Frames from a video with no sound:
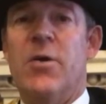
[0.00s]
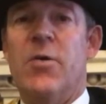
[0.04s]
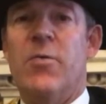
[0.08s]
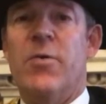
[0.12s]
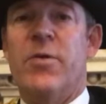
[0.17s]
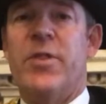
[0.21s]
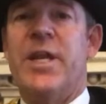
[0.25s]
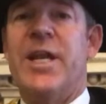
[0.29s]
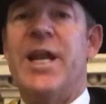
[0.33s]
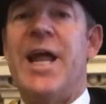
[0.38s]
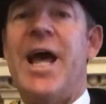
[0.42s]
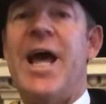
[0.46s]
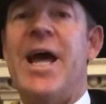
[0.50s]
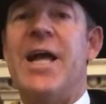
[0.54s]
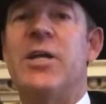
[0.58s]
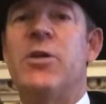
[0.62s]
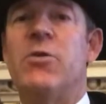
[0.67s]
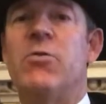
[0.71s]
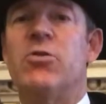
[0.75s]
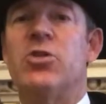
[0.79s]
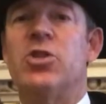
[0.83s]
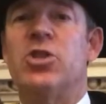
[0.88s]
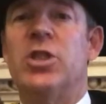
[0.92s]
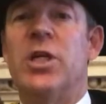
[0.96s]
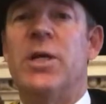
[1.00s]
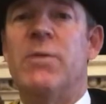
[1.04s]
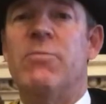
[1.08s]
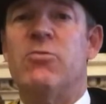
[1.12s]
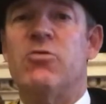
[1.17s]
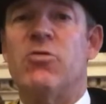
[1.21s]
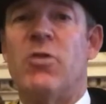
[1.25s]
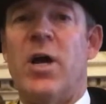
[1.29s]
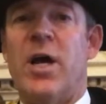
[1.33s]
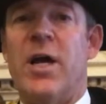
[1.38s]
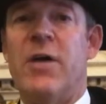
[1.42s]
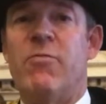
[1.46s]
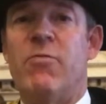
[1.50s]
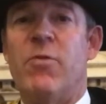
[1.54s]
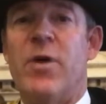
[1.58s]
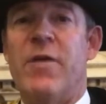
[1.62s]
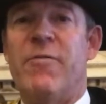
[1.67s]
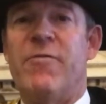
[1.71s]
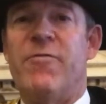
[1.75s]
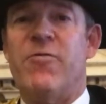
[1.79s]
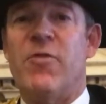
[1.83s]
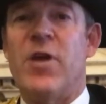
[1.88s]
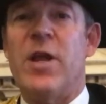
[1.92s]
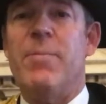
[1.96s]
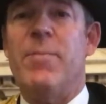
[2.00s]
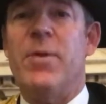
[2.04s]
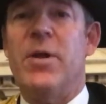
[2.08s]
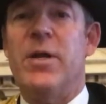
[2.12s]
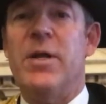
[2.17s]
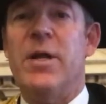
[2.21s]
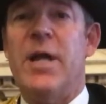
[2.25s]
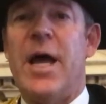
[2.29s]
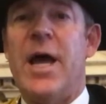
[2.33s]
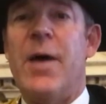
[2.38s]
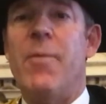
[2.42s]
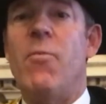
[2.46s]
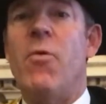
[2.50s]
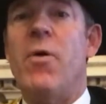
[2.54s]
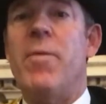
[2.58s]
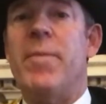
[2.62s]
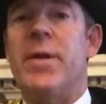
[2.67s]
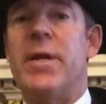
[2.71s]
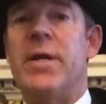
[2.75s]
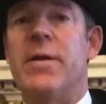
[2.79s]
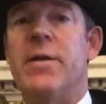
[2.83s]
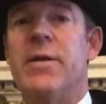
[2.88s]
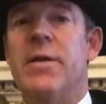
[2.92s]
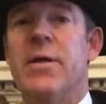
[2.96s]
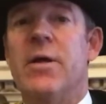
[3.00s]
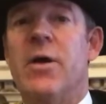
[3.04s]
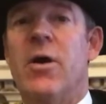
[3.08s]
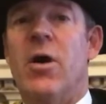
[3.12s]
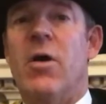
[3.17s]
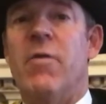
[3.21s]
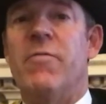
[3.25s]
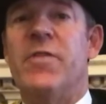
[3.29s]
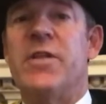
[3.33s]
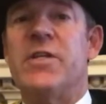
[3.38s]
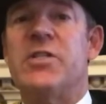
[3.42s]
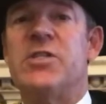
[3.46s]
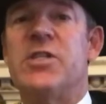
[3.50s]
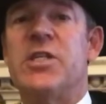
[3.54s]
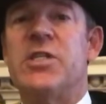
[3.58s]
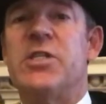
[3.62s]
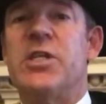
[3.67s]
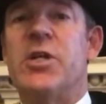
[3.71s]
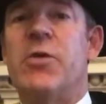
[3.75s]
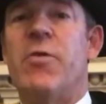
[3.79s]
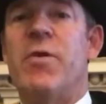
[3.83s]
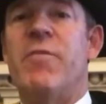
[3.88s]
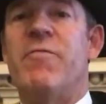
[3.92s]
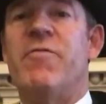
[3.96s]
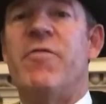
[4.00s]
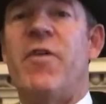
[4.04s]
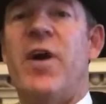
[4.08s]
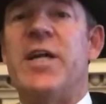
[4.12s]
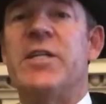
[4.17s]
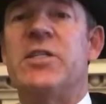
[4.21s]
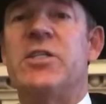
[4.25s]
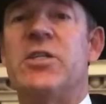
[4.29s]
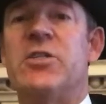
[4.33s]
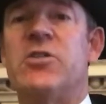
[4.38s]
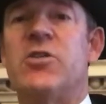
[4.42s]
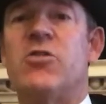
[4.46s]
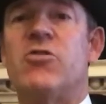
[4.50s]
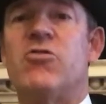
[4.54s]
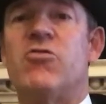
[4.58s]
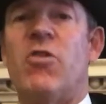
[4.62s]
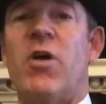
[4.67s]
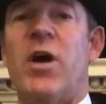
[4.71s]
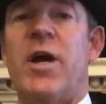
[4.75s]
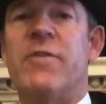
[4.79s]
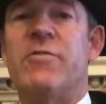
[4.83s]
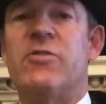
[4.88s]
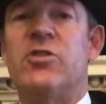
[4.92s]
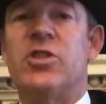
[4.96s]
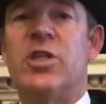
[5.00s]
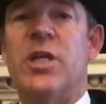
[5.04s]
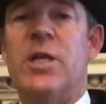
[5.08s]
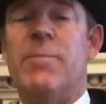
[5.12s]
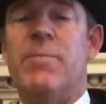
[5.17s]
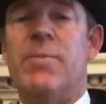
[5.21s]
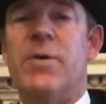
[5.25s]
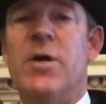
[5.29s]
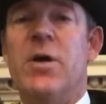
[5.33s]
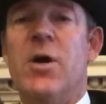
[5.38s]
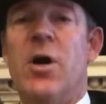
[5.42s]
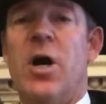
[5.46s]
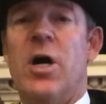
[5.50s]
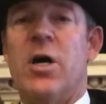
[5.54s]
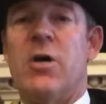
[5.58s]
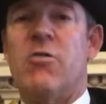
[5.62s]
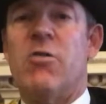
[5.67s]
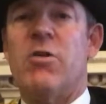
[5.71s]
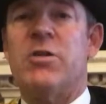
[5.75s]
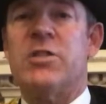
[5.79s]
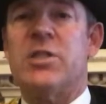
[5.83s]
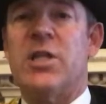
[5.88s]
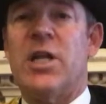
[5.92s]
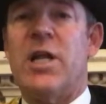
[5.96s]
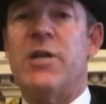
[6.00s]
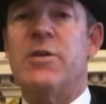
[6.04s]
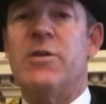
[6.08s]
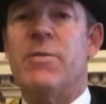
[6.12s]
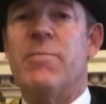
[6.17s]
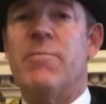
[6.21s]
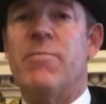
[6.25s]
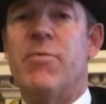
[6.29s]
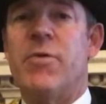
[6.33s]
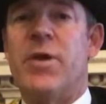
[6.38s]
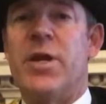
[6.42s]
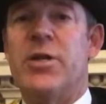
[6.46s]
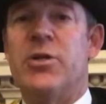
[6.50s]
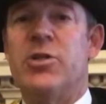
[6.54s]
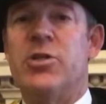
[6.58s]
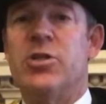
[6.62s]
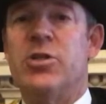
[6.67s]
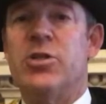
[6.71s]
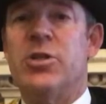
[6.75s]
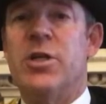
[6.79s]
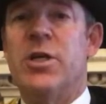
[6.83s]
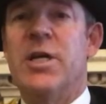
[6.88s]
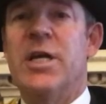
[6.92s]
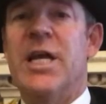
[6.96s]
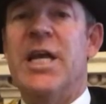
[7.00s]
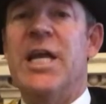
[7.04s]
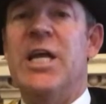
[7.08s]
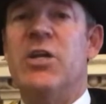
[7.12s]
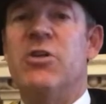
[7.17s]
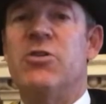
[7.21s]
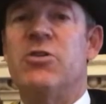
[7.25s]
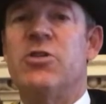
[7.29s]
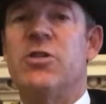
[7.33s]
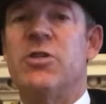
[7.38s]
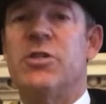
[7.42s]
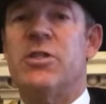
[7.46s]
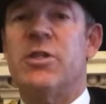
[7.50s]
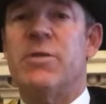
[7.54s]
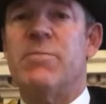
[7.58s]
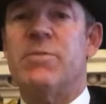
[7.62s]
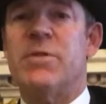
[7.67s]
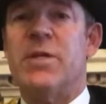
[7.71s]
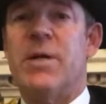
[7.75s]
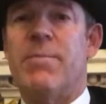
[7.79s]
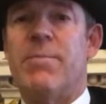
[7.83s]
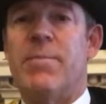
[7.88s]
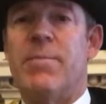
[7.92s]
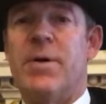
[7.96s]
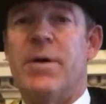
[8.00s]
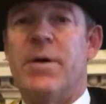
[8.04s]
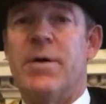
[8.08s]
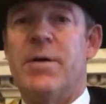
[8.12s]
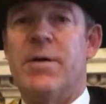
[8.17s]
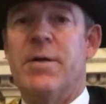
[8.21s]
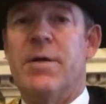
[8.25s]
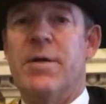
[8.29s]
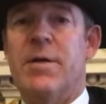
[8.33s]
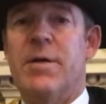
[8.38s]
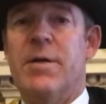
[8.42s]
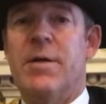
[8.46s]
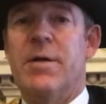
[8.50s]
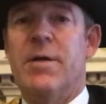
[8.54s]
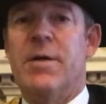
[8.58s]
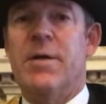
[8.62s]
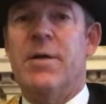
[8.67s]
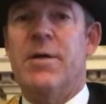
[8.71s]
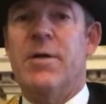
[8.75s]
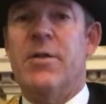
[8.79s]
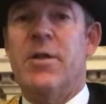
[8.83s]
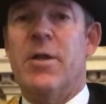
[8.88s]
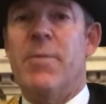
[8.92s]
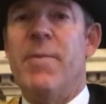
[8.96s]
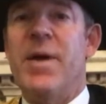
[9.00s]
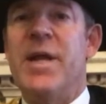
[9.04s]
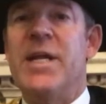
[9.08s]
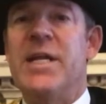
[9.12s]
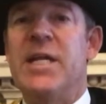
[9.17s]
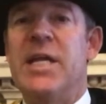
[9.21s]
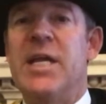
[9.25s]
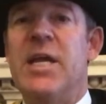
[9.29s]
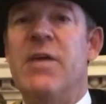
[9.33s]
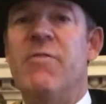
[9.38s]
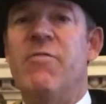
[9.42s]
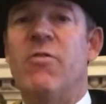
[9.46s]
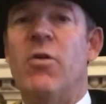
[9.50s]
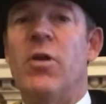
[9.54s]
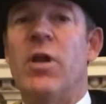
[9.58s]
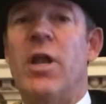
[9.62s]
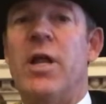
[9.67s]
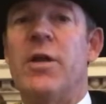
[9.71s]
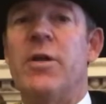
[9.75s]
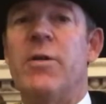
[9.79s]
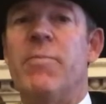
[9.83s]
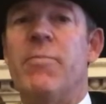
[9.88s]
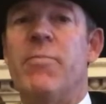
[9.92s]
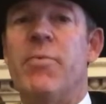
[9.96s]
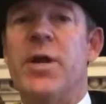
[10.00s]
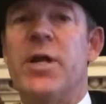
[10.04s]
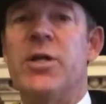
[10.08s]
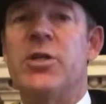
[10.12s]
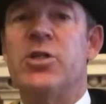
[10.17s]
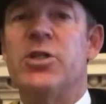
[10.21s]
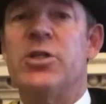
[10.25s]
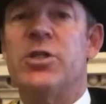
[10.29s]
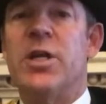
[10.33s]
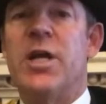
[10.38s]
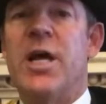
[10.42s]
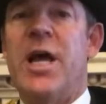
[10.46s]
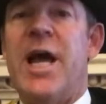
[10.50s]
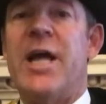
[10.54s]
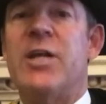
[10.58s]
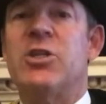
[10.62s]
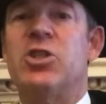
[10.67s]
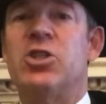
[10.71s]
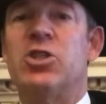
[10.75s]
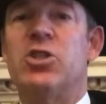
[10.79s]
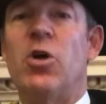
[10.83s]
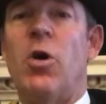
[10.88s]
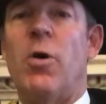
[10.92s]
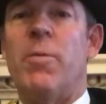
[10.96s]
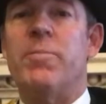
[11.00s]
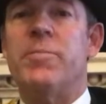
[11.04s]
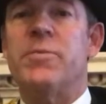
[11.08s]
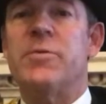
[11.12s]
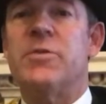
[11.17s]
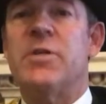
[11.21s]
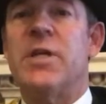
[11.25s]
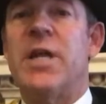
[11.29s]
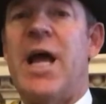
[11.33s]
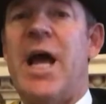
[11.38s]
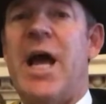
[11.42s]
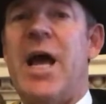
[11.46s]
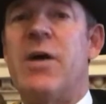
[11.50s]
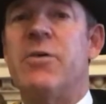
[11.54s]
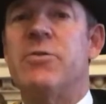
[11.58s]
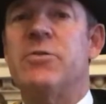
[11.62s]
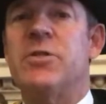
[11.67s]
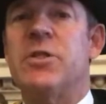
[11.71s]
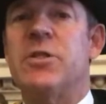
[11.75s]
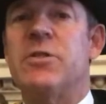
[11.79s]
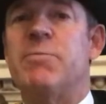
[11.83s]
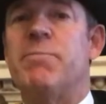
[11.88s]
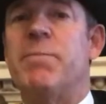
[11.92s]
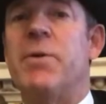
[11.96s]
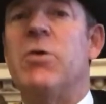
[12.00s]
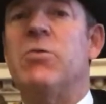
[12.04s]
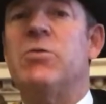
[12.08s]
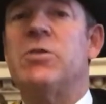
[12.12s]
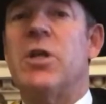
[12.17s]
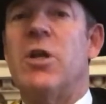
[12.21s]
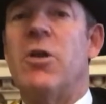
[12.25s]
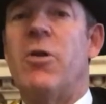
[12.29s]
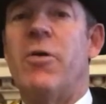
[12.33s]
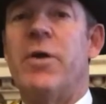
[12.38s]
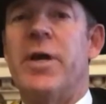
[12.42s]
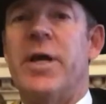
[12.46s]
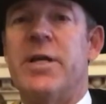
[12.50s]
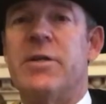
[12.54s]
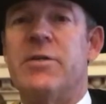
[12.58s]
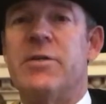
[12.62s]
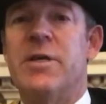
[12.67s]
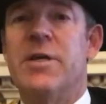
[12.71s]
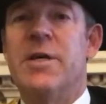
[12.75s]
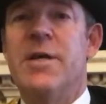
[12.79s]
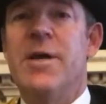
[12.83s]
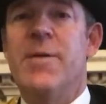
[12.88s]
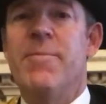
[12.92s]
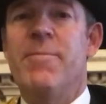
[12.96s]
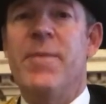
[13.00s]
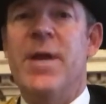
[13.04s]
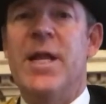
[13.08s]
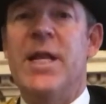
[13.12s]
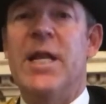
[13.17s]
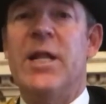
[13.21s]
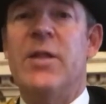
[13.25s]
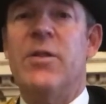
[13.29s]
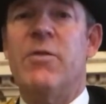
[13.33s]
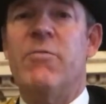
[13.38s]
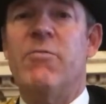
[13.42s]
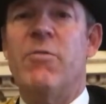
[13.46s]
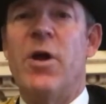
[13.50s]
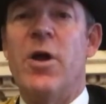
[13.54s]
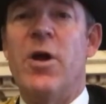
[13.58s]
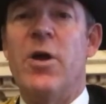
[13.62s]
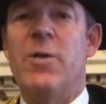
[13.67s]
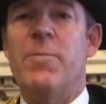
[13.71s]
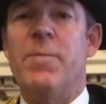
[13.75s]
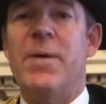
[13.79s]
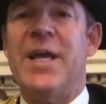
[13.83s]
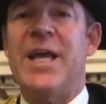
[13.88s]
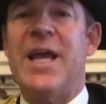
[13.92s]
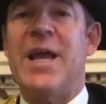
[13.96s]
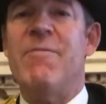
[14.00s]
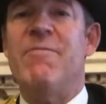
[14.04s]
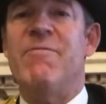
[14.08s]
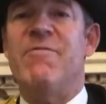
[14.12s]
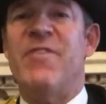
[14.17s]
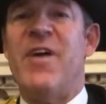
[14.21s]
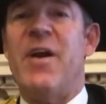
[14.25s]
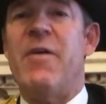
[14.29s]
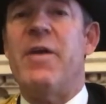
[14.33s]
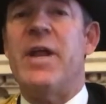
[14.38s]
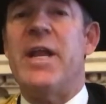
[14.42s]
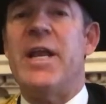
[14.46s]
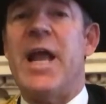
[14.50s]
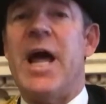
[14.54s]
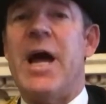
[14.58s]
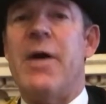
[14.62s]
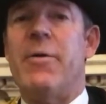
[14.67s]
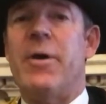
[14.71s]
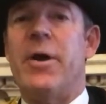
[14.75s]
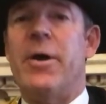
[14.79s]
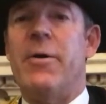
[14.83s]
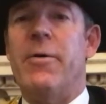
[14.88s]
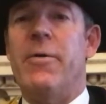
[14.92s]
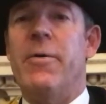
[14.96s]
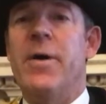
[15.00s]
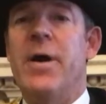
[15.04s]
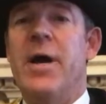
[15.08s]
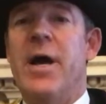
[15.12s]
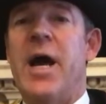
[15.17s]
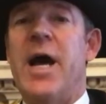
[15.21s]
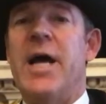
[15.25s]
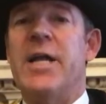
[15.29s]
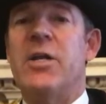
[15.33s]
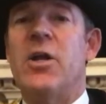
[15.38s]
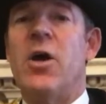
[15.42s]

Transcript: with an annual sheep drive where freemen and women of the city are invited to drive sheep across London Bridge each September. The medieval London Bridge had shops and houses built along it, meaning the road became very narrow and